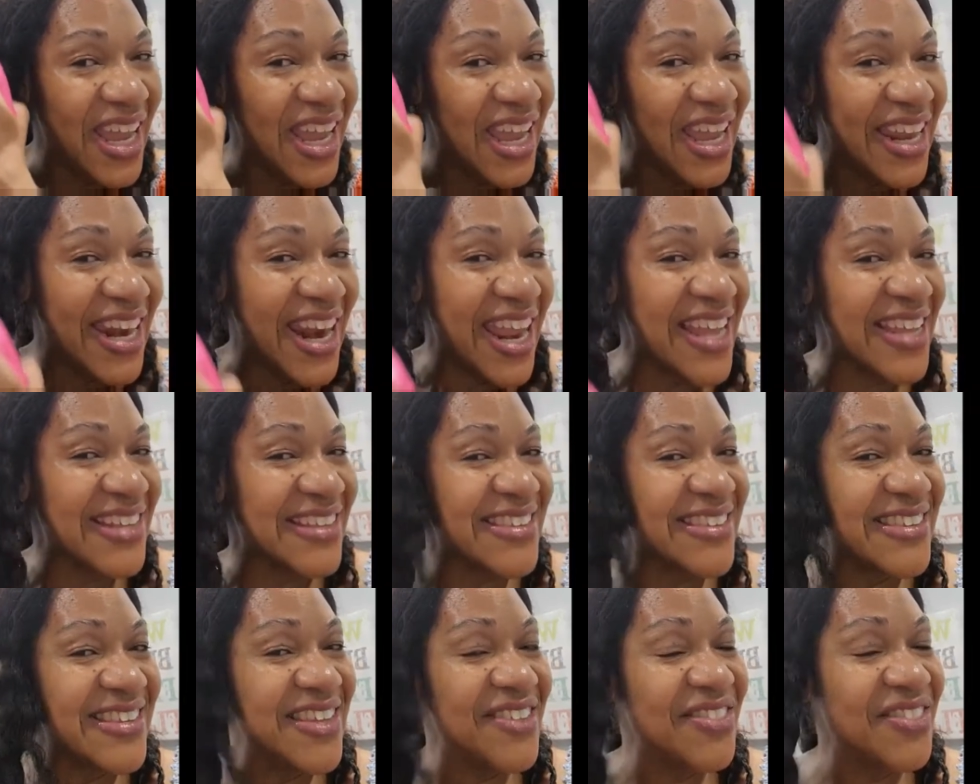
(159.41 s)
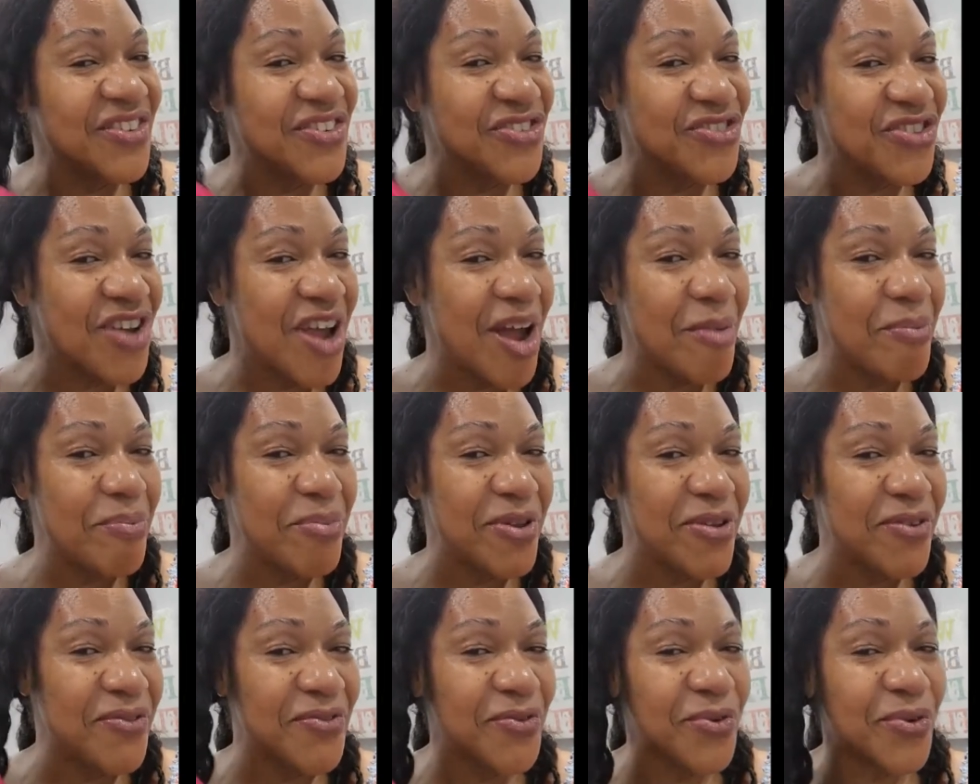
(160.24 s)
And I had seen the shop
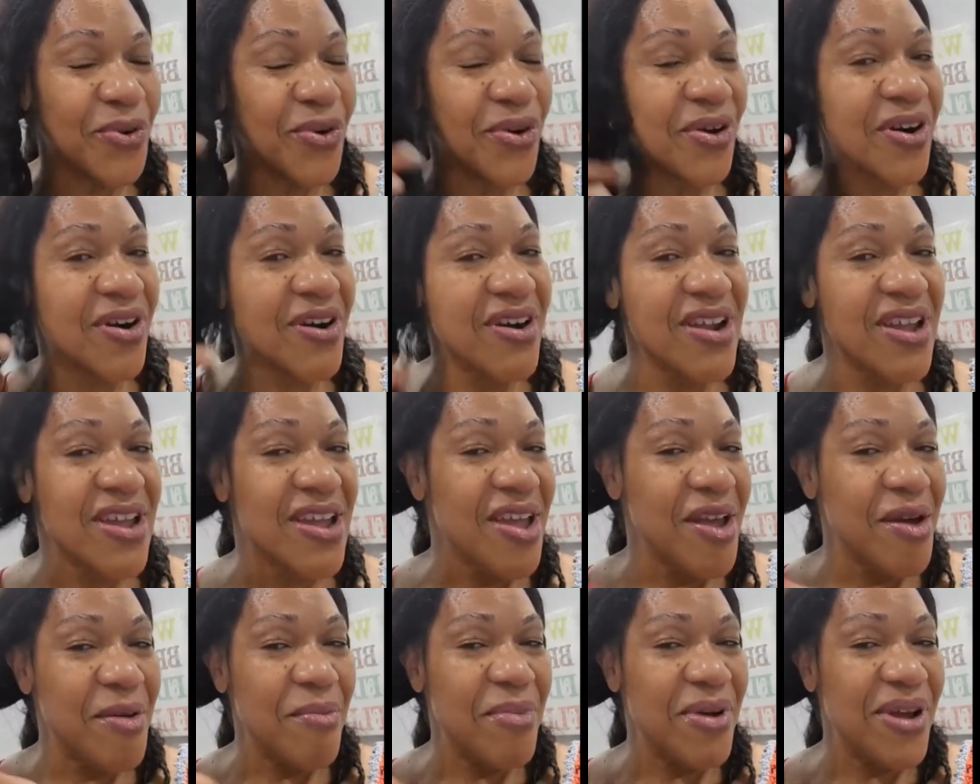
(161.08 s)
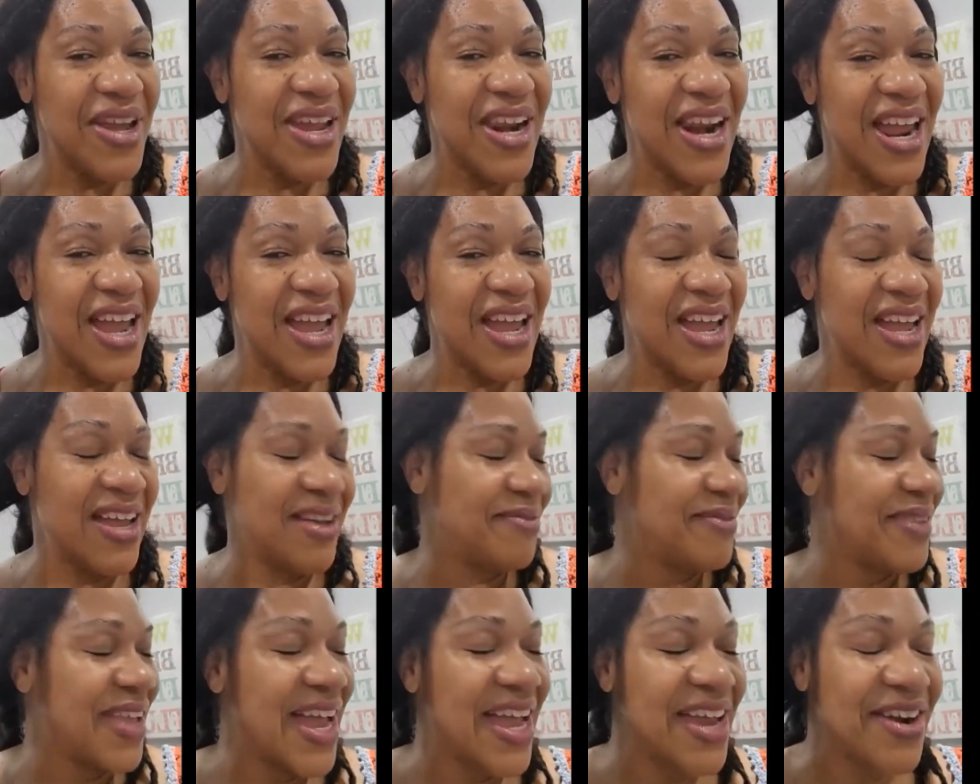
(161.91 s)
before, but
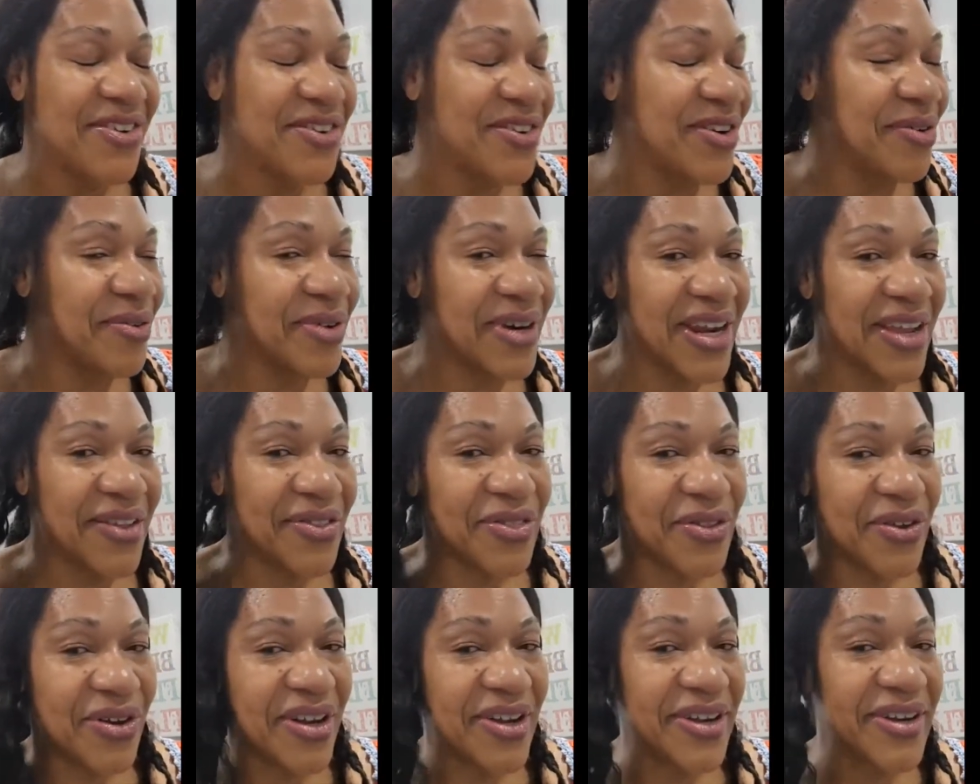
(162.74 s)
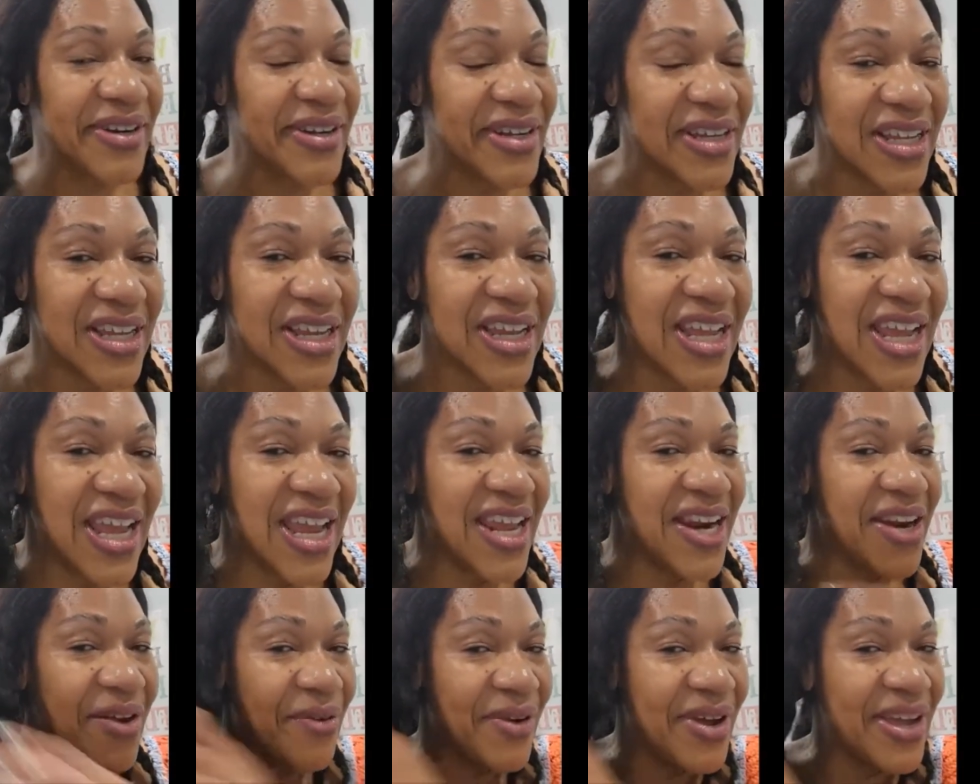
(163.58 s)
I don't know what I thought.
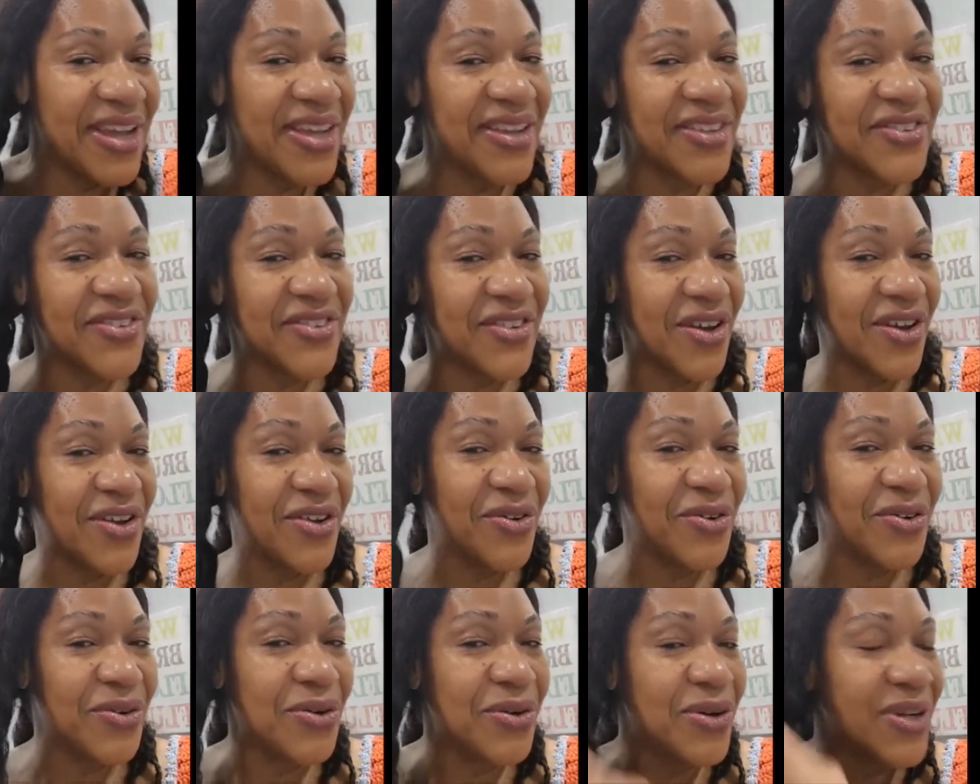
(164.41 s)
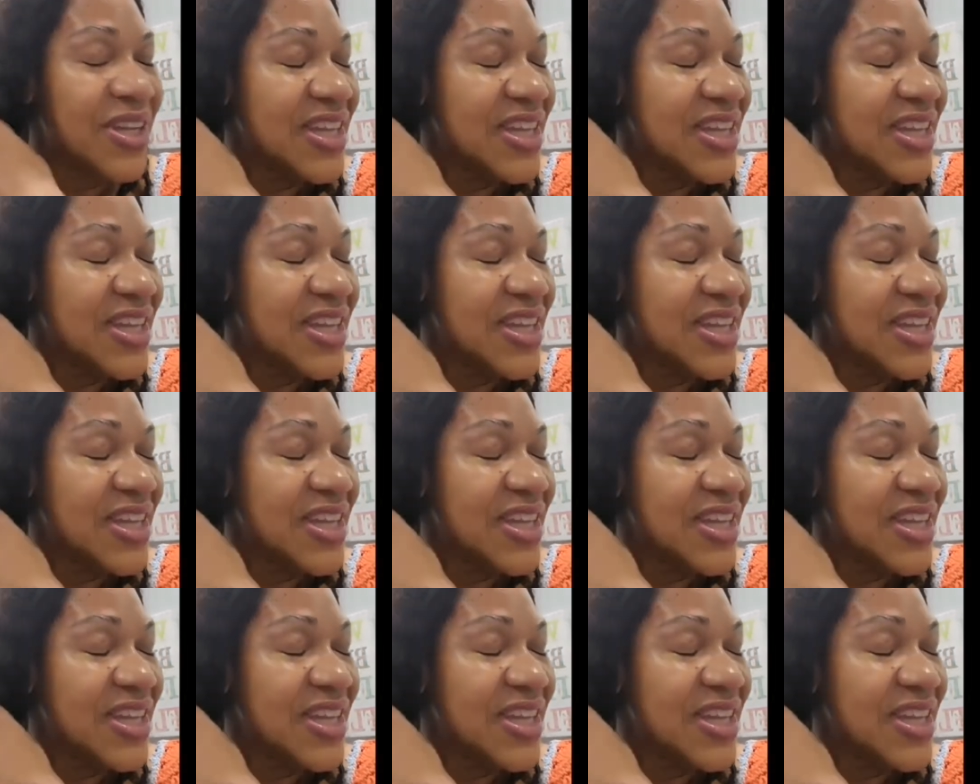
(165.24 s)
Anyway, so